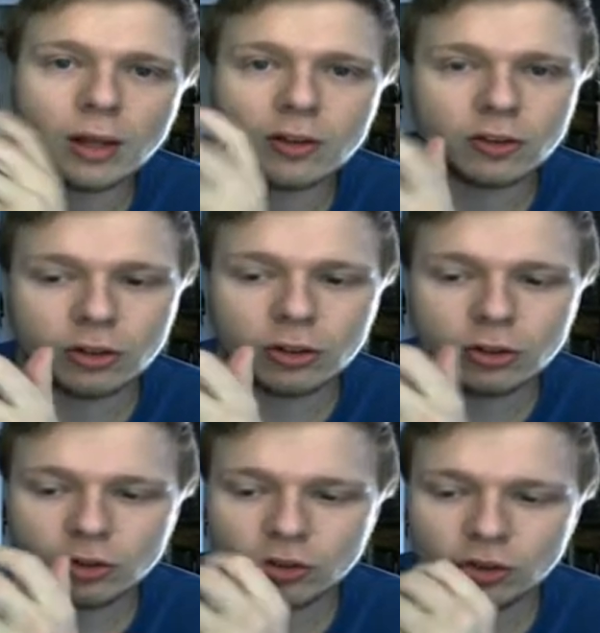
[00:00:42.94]

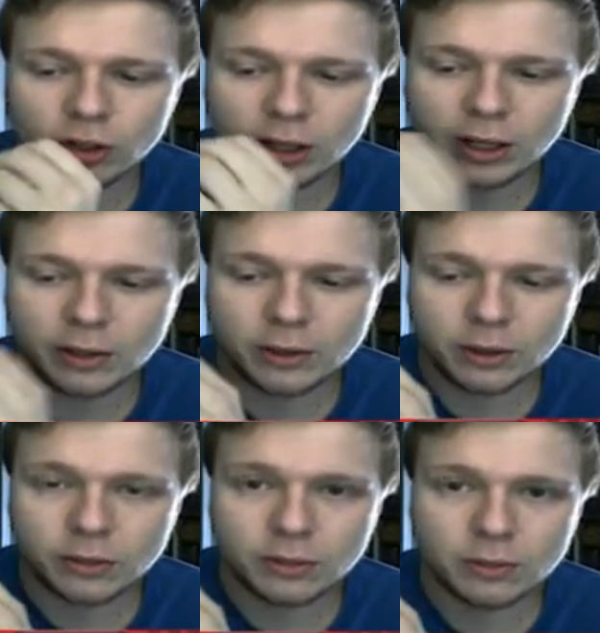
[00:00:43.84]
Surge,
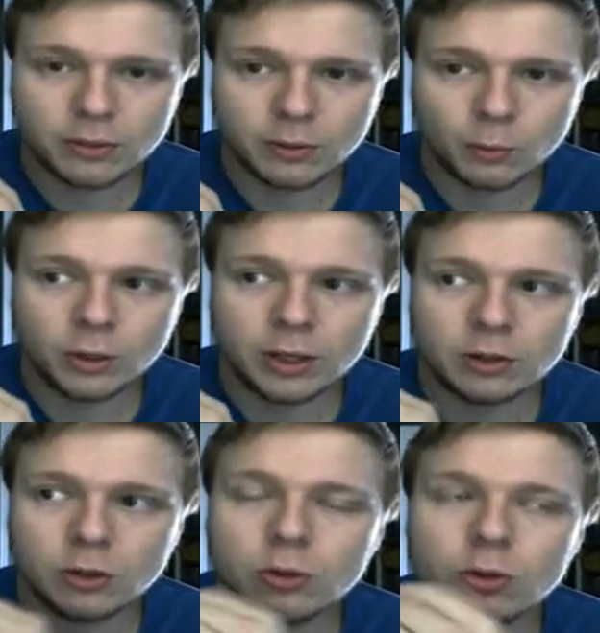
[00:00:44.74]
when
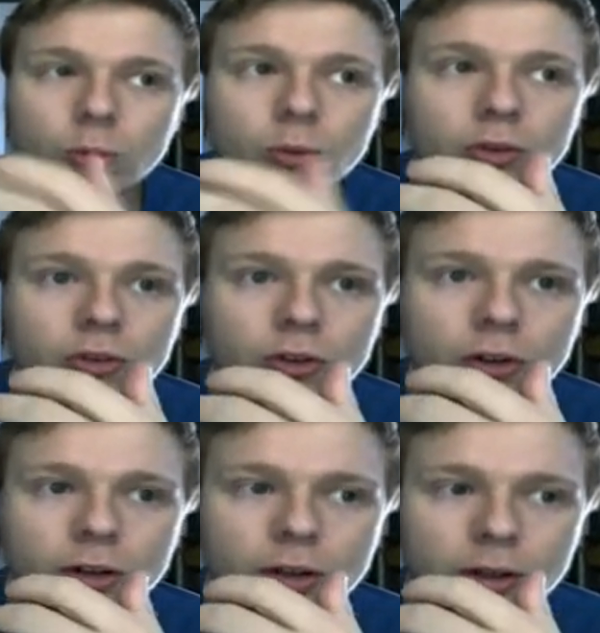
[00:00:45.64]
you use
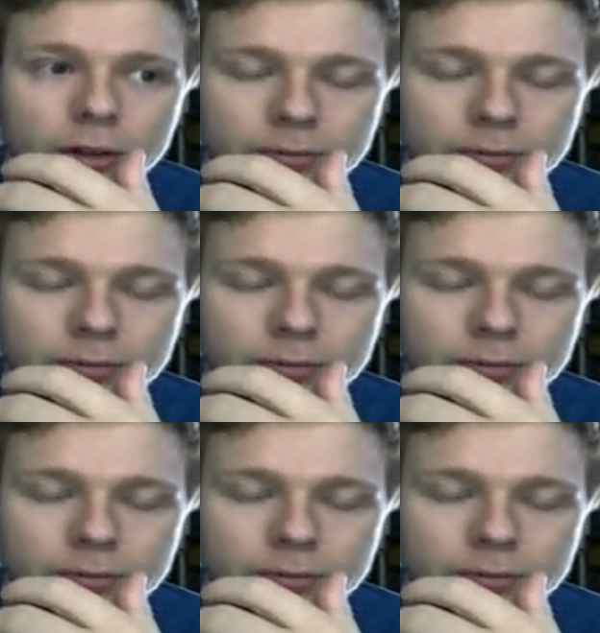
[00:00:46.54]
your